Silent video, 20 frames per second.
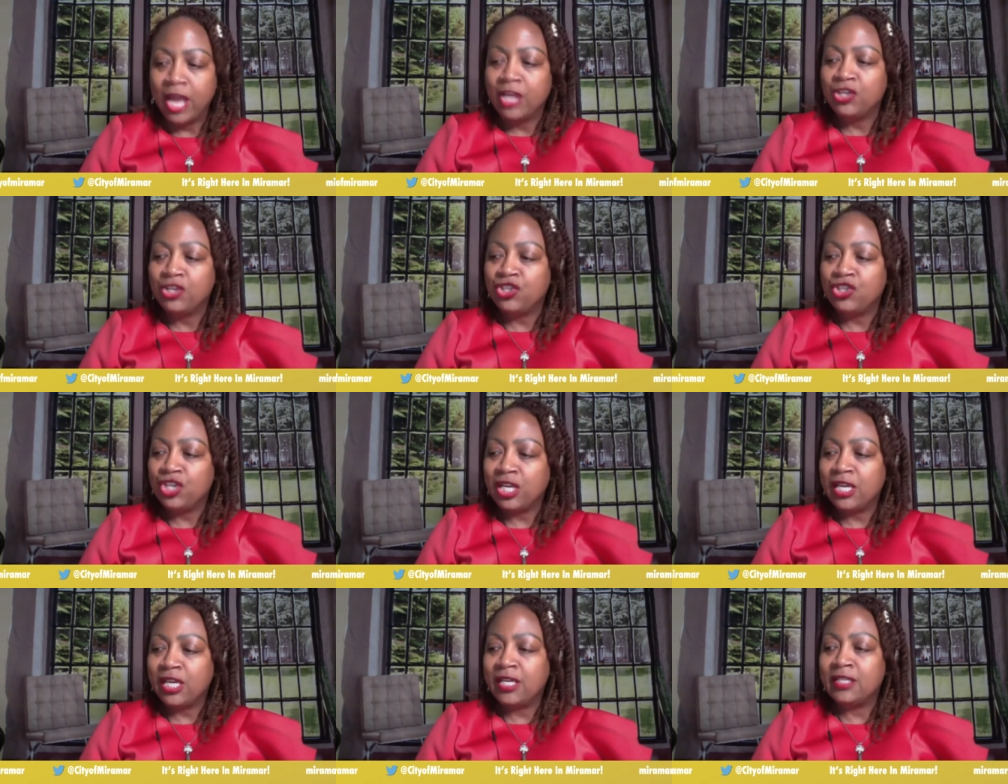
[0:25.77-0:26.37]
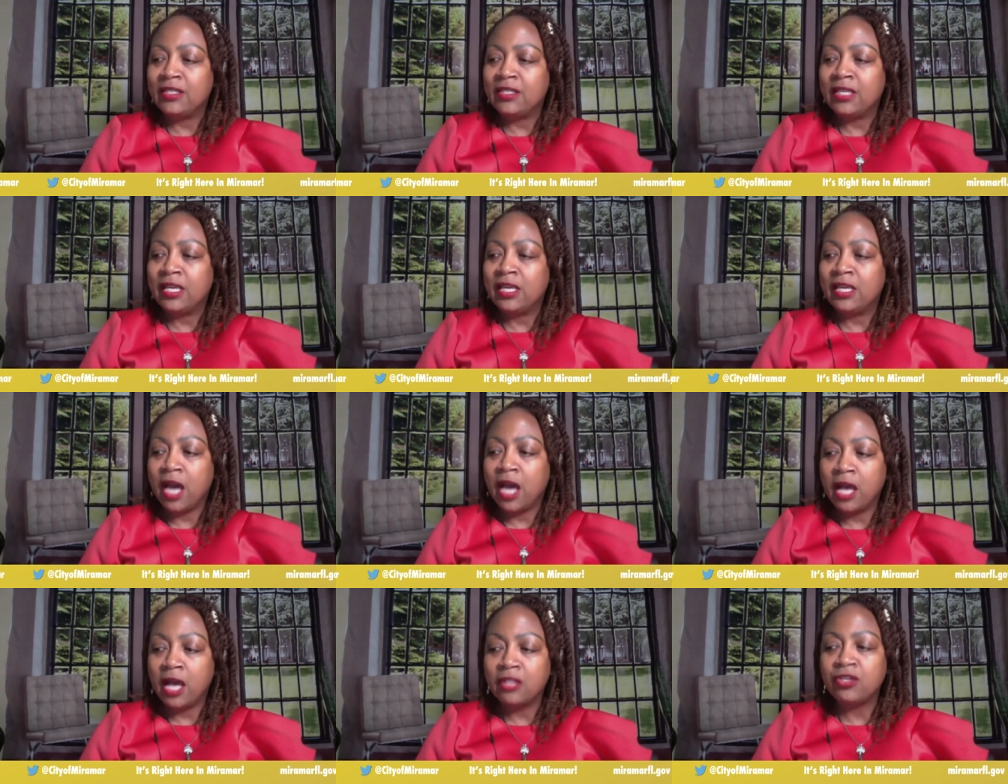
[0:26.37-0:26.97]
She is the
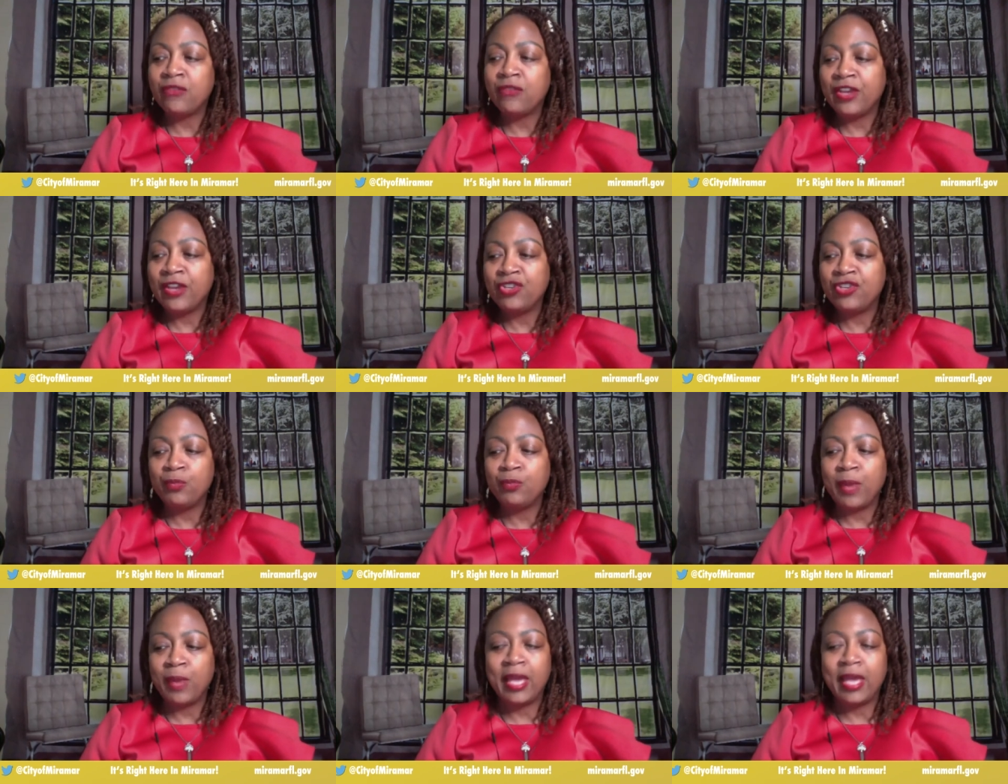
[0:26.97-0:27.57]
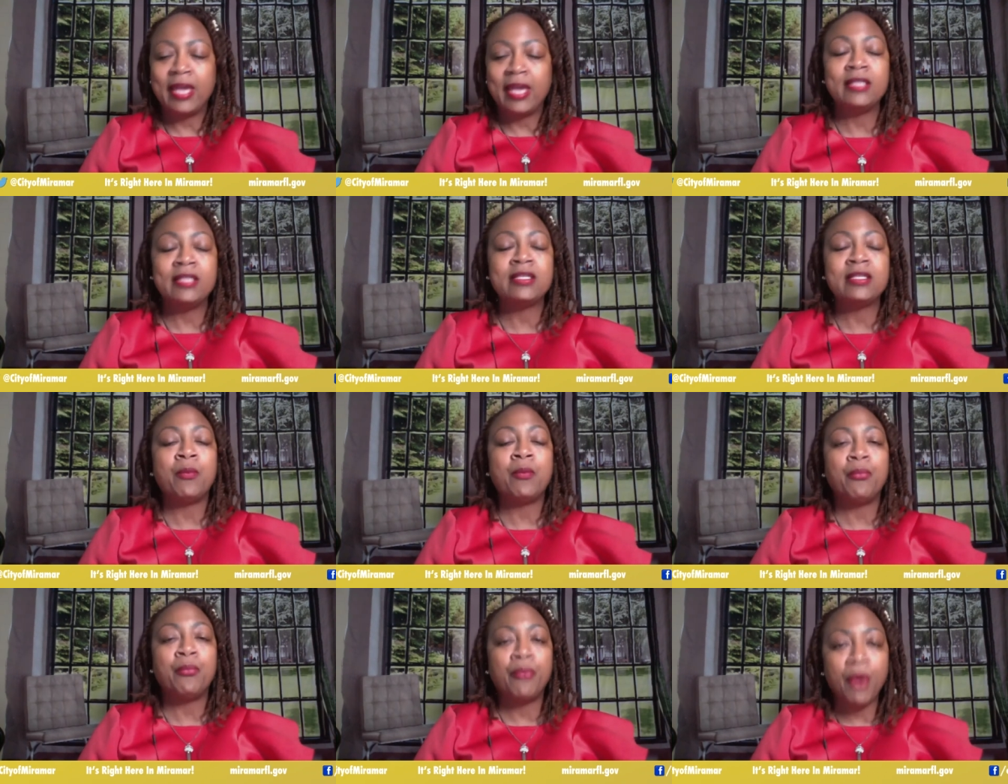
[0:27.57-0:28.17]
Conservation Pays
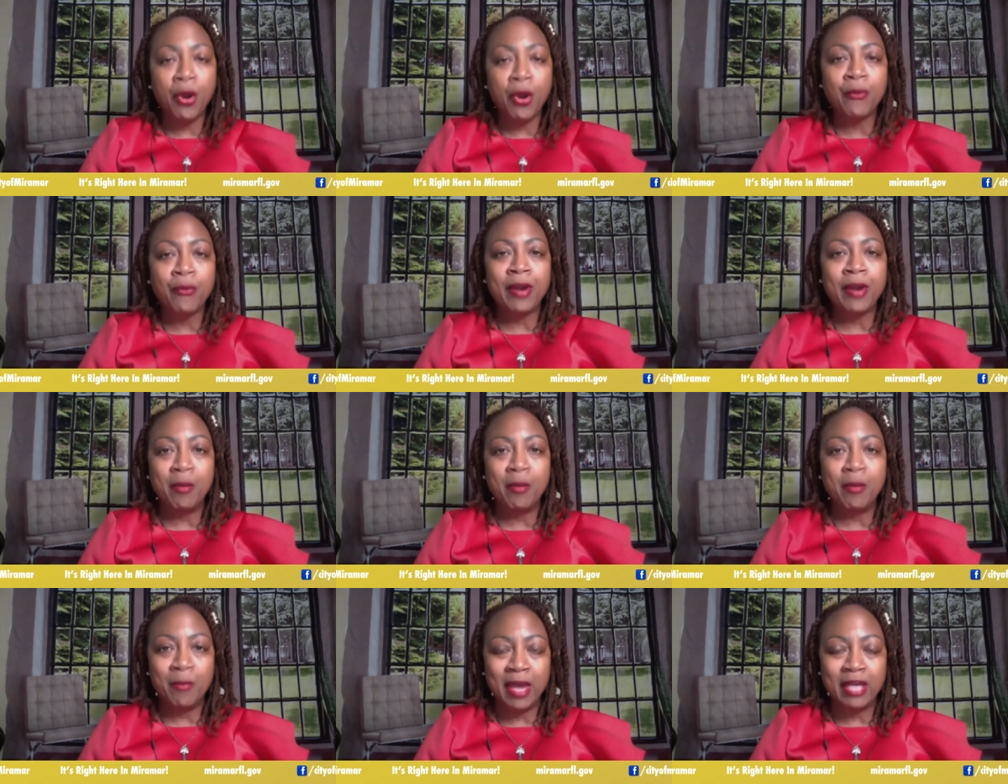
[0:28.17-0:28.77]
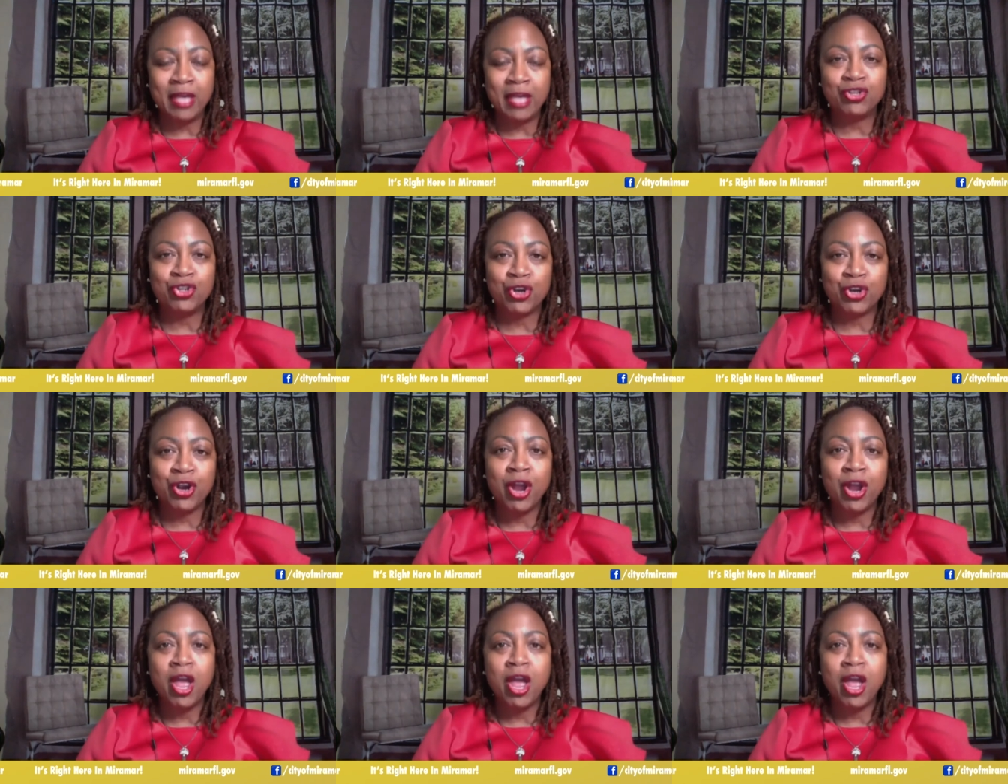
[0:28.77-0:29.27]
Program Manager